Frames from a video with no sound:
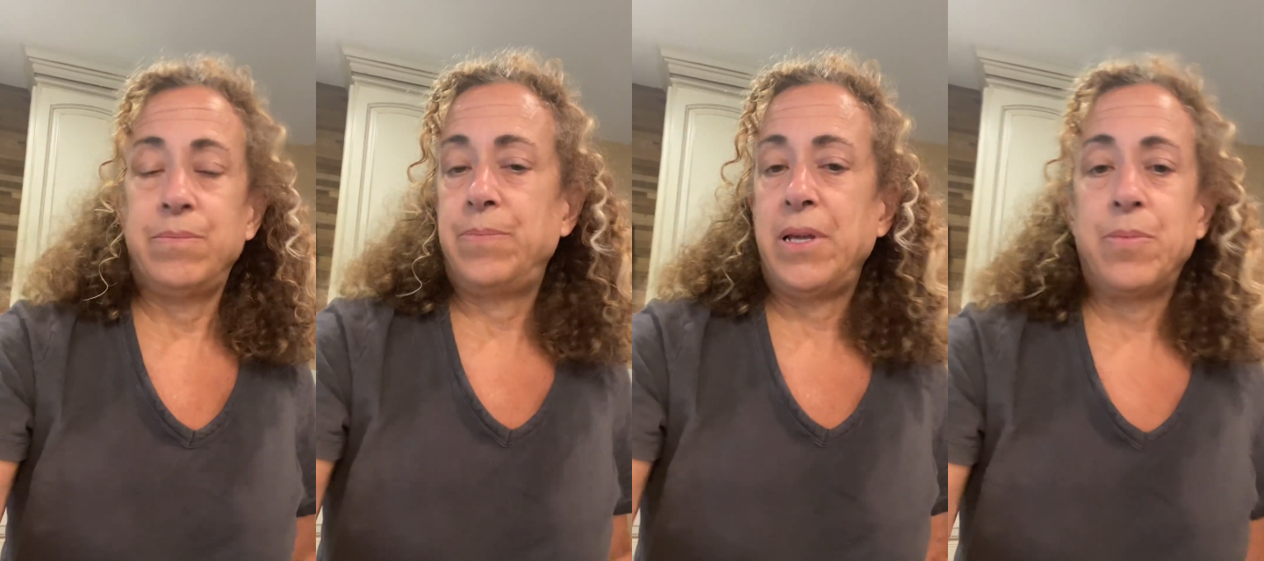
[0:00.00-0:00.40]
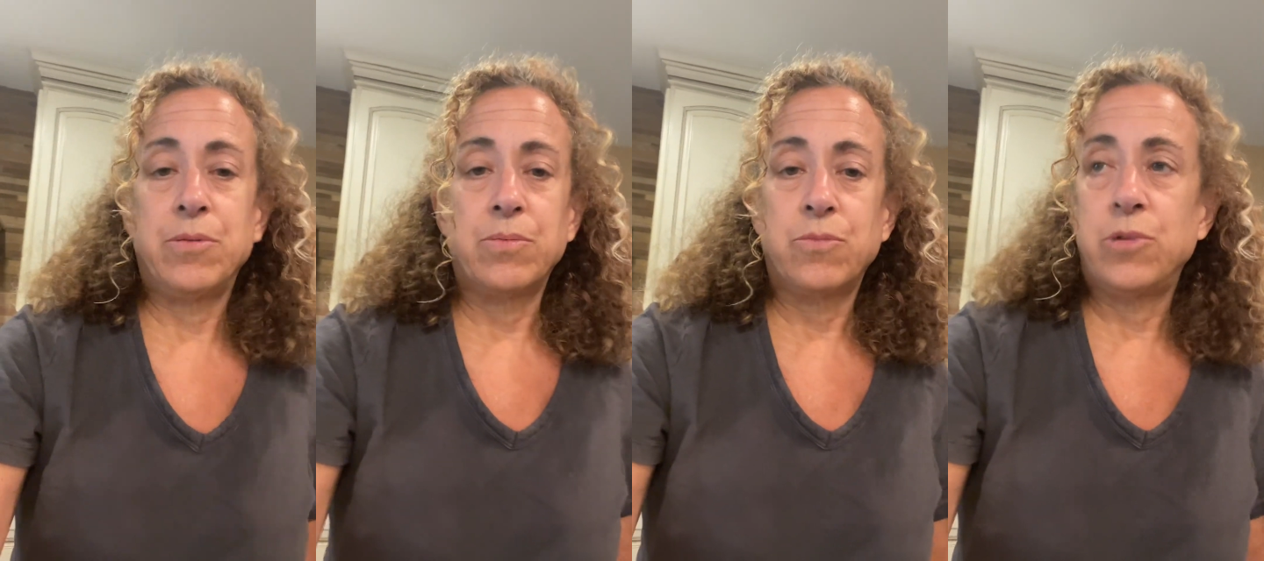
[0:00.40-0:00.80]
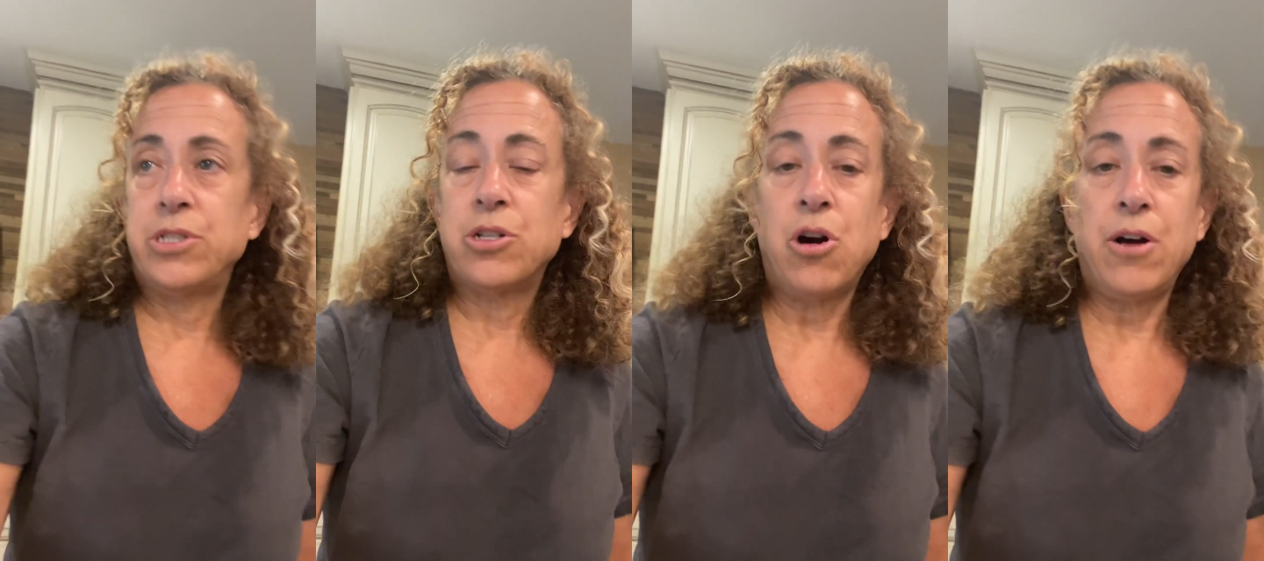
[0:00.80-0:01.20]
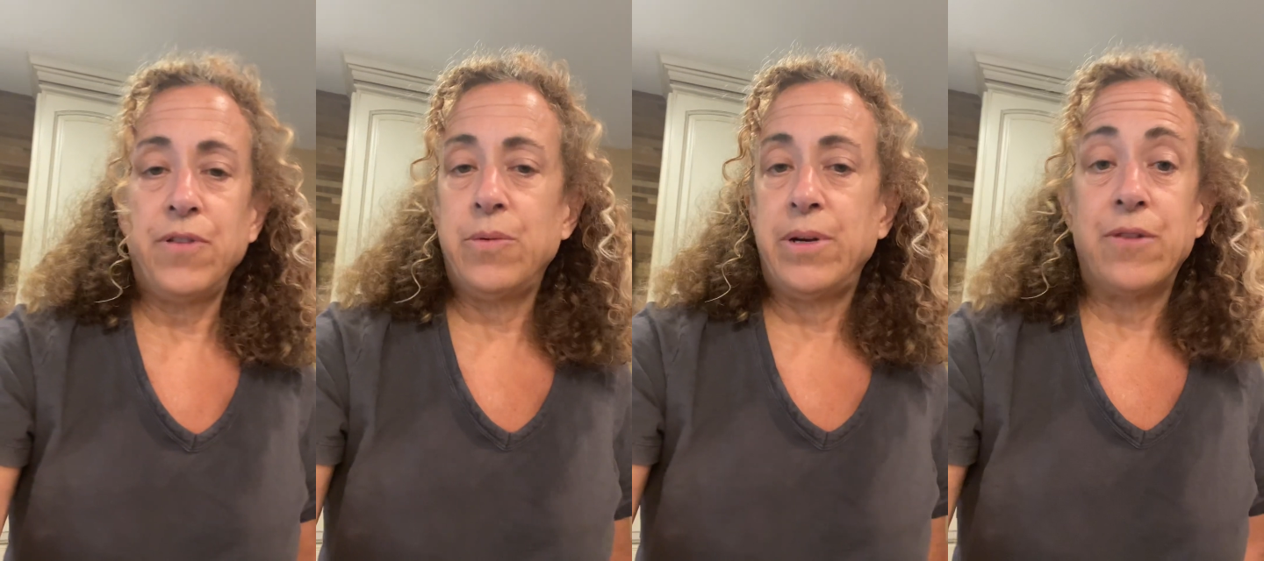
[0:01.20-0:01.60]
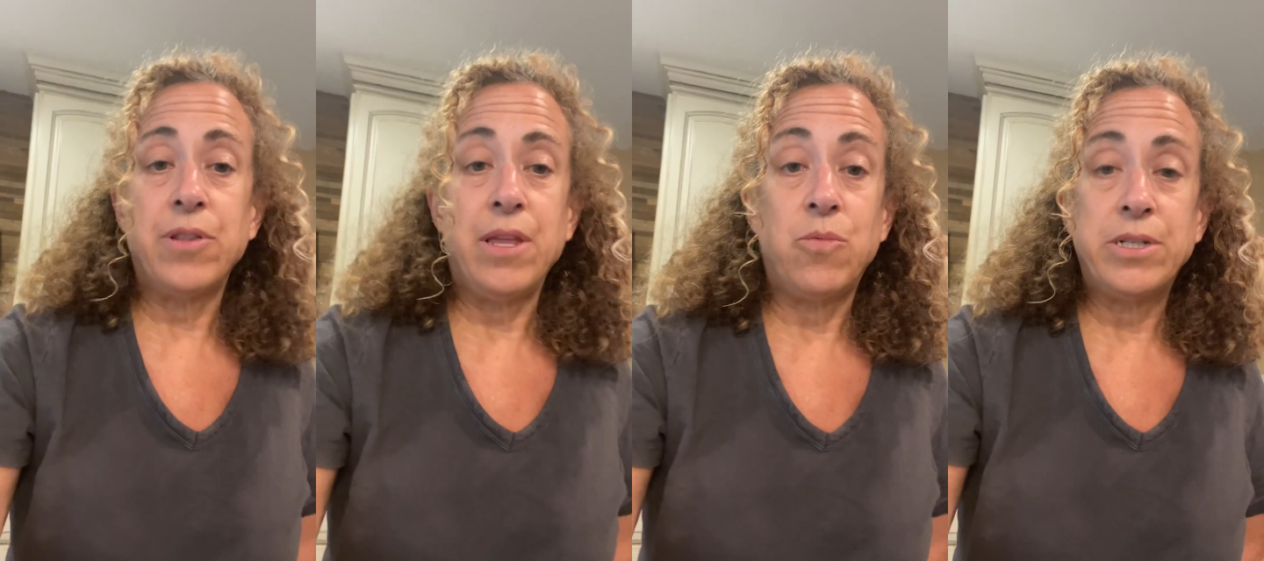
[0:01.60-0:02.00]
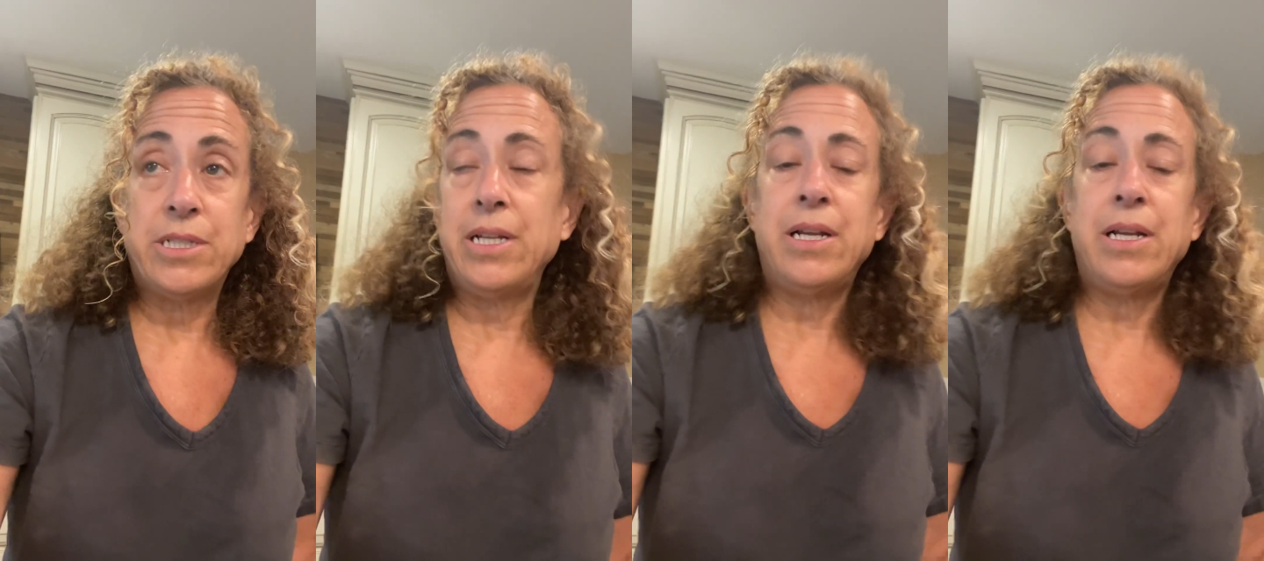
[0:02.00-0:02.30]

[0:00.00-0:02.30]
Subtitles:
people wanted coffee whenever they wanted it.